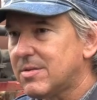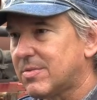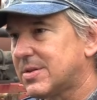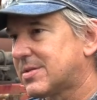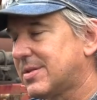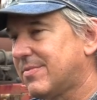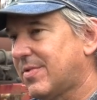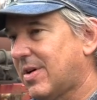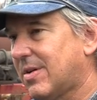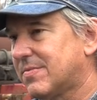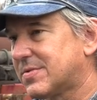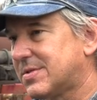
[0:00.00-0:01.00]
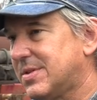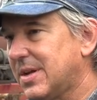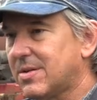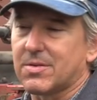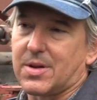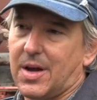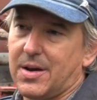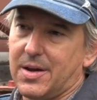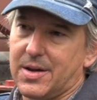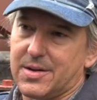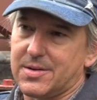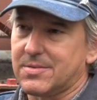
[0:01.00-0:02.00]
which involves needle
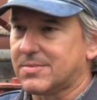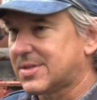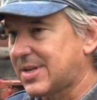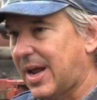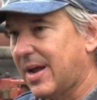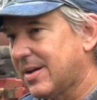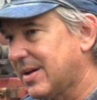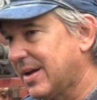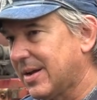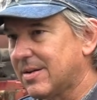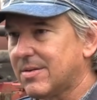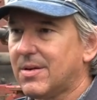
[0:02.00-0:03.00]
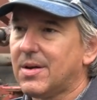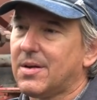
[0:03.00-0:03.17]
gunning, sanding,